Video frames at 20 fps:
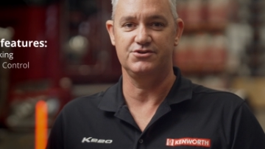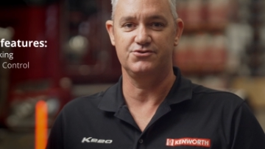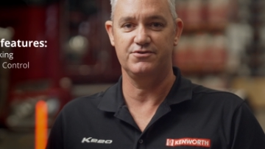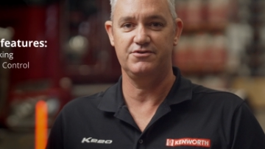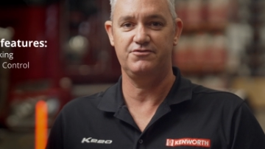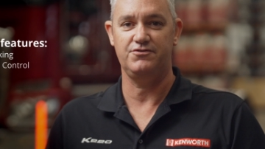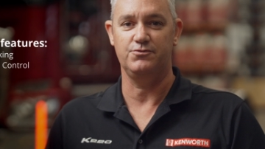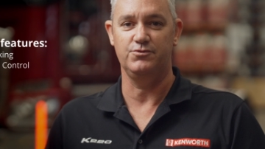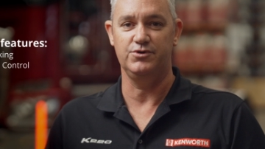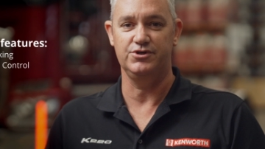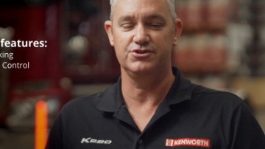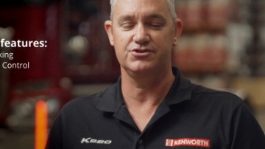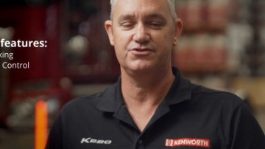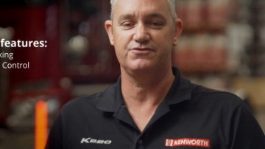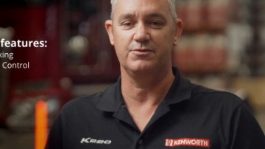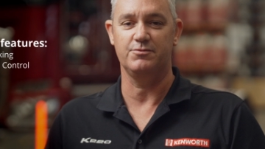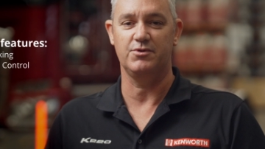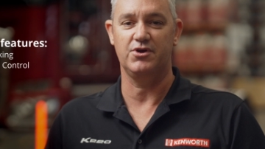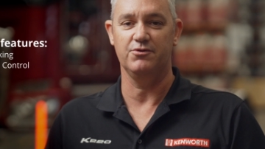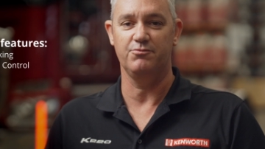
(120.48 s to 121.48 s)
driven wheels
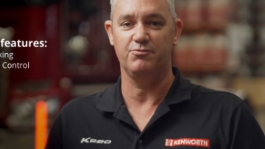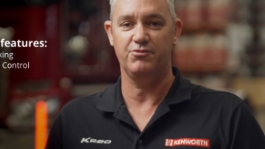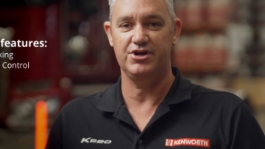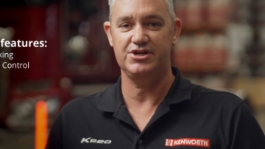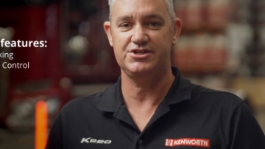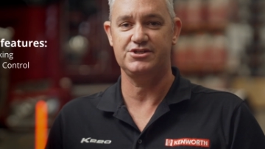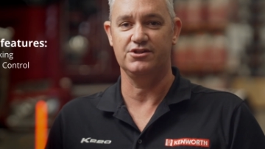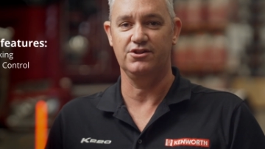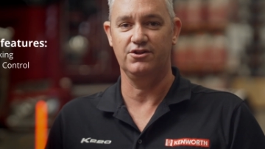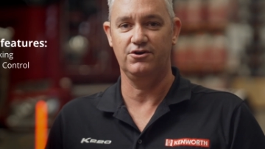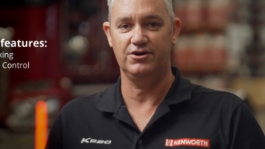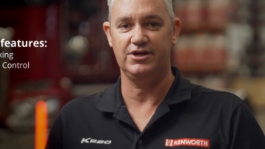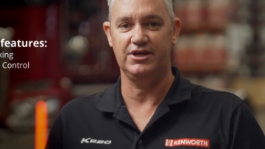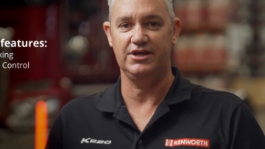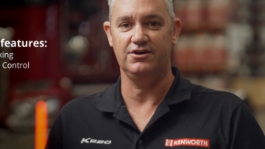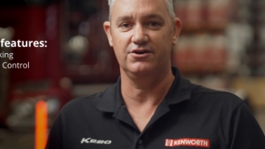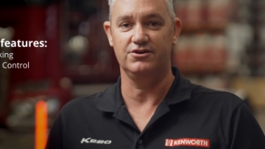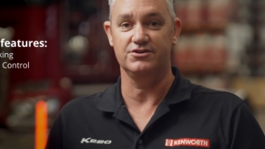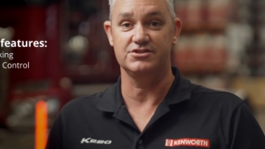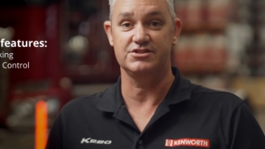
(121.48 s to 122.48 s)
from compression
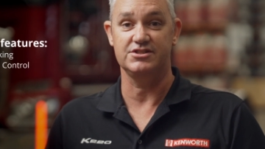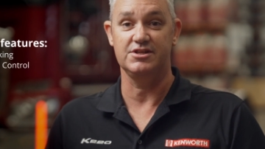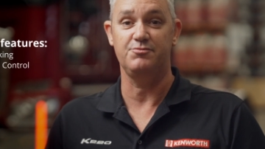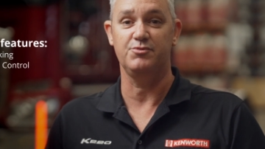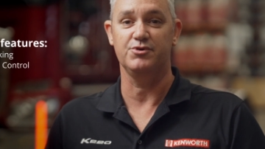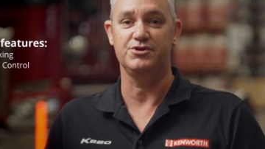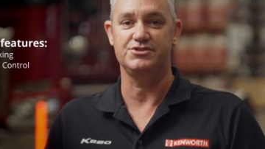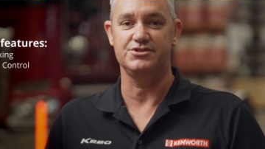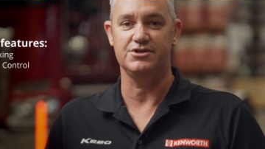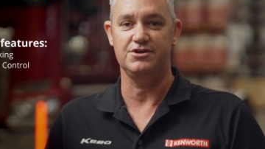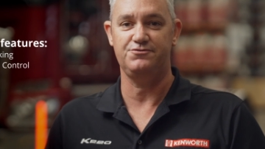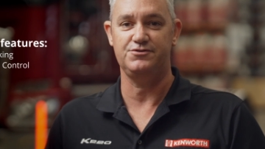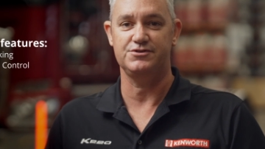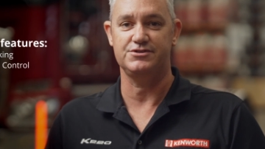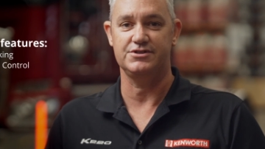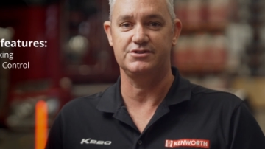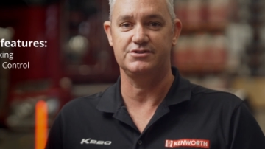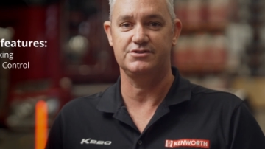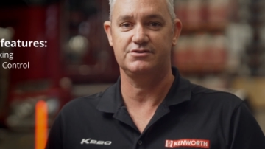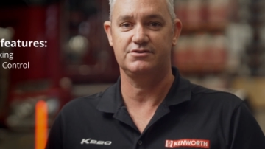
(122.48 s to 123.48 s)
locking on slippery
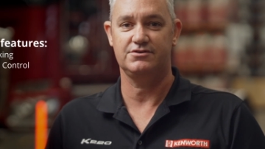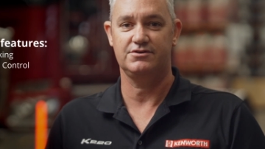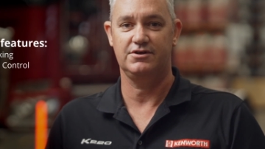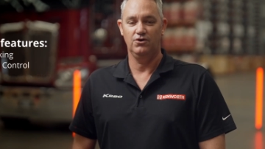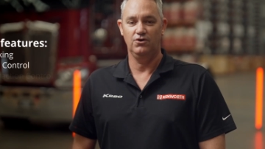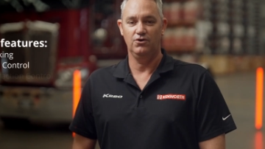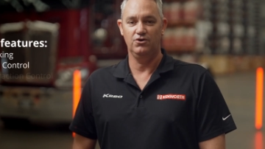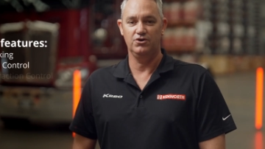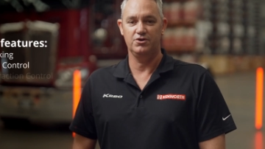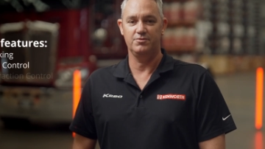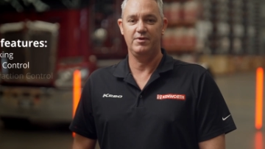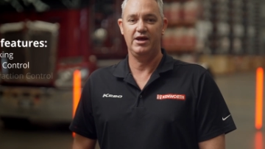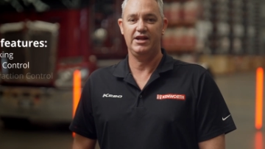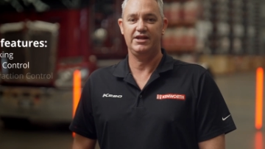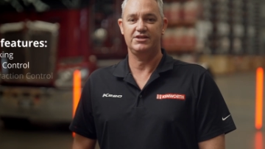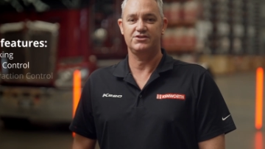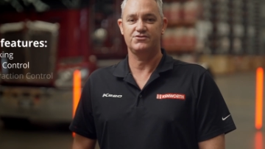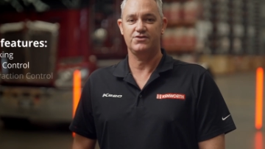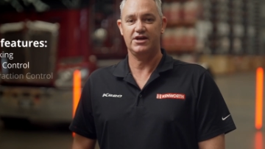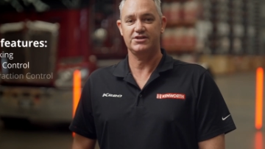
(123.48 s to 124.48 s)
surfaces.
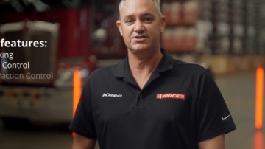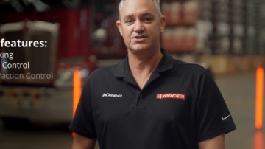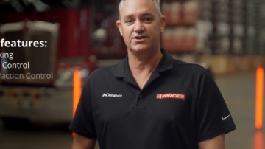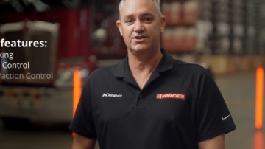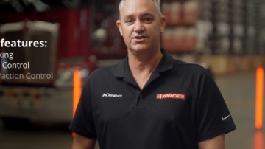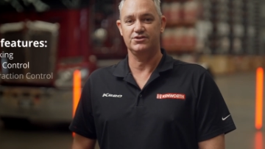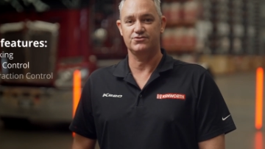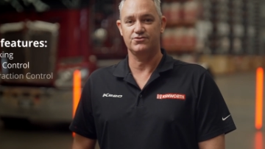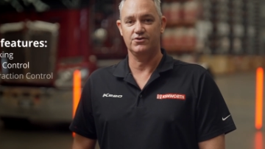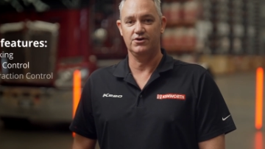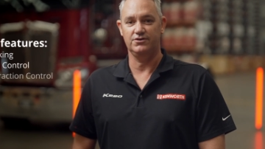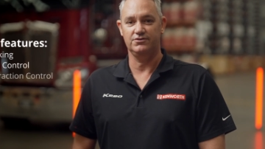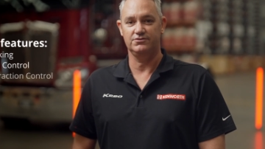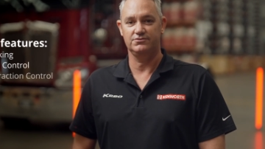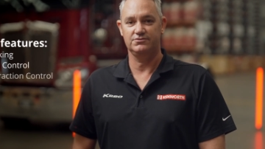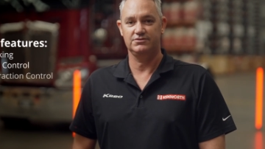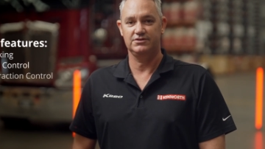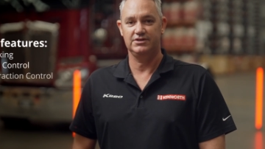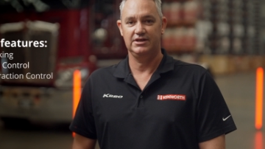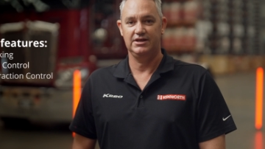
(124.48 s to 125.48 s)
Automatic traction control.
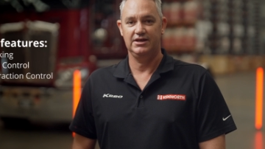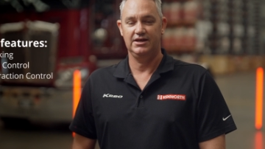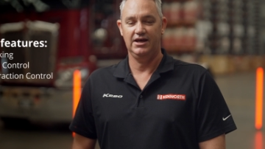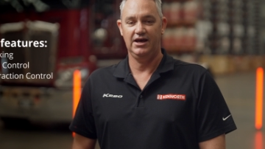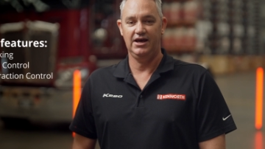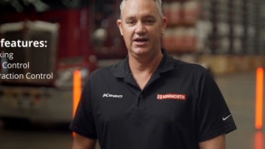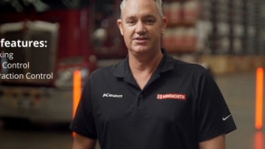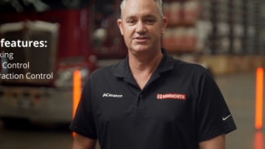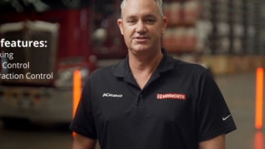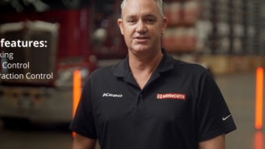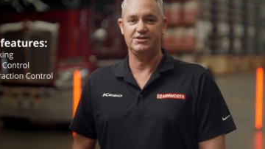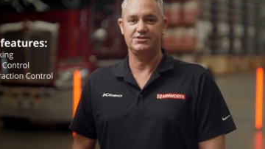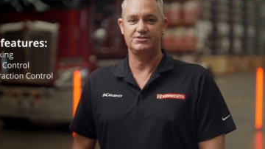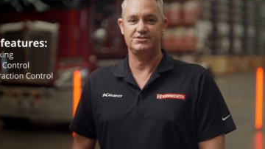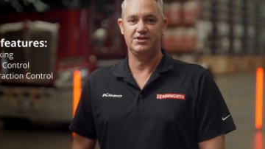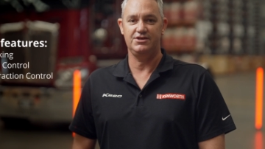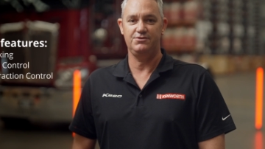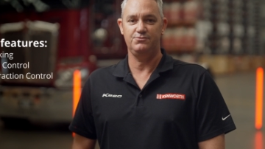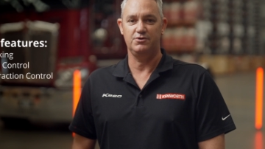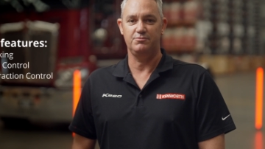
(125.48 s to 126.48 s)

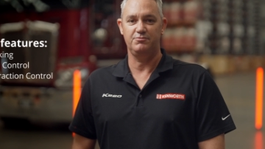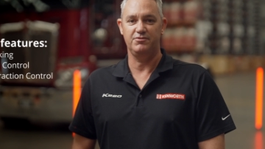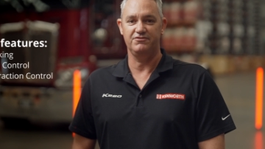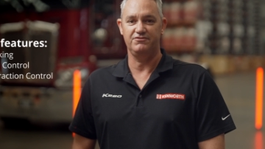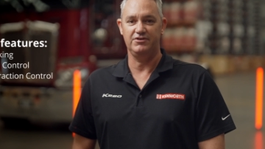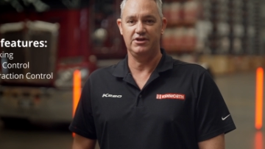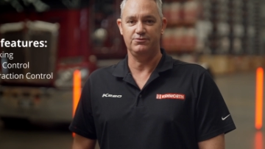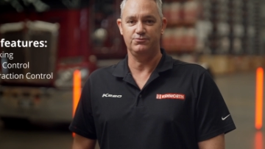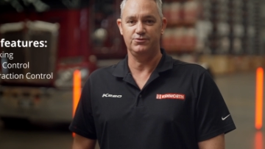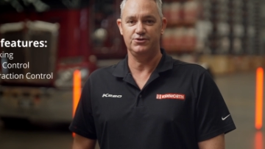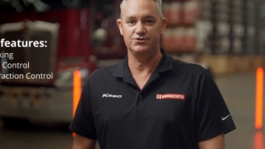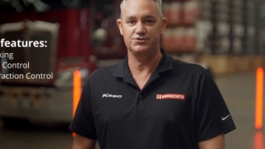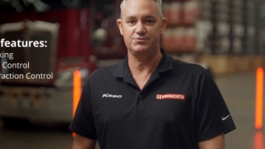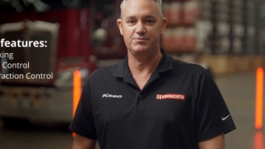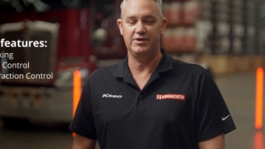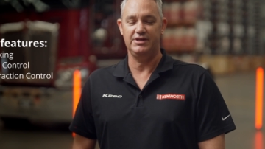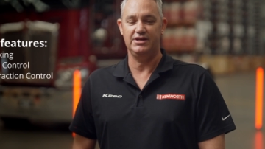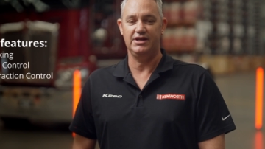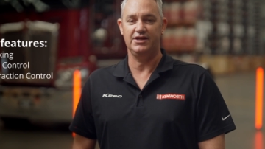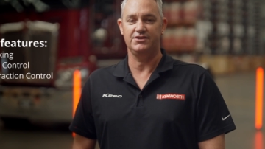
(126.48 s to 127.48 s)
ATC will prevent wheel
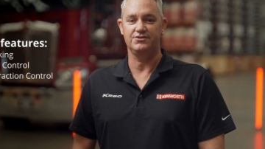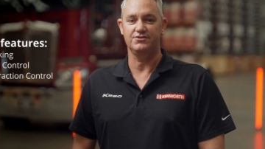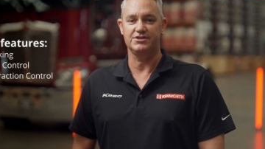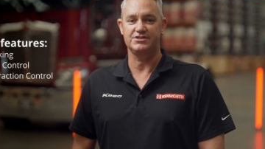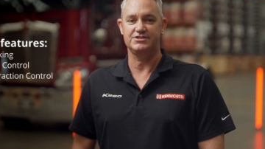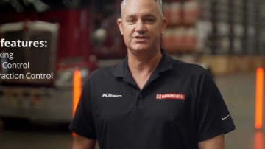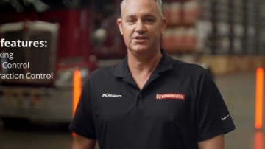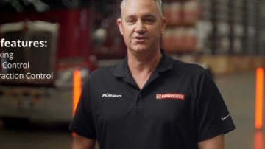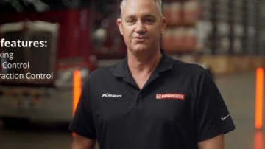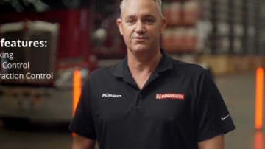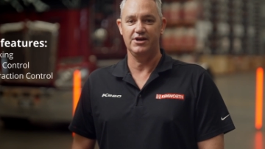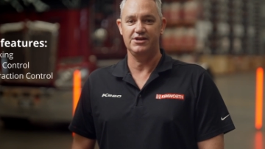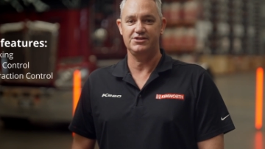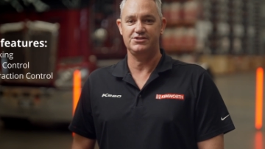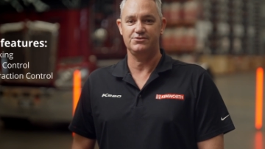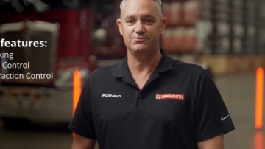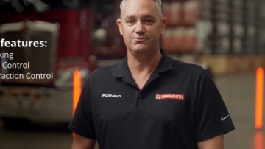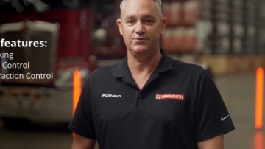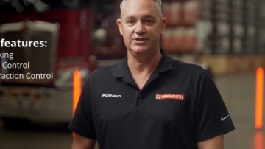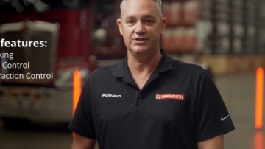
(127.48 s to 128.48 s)
spin under
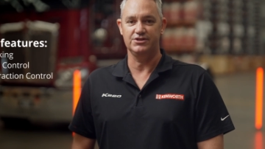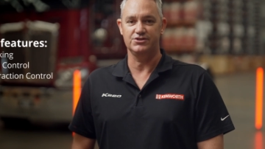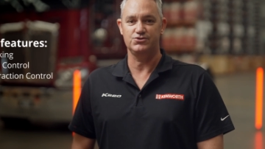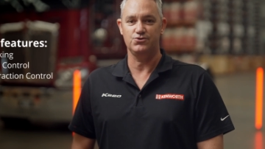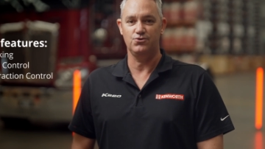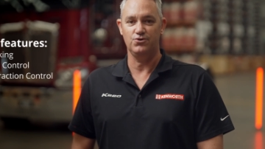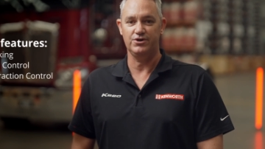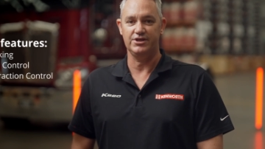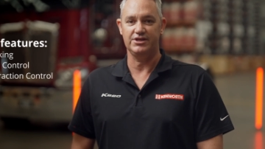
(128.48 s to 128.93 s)
acceleration when the torque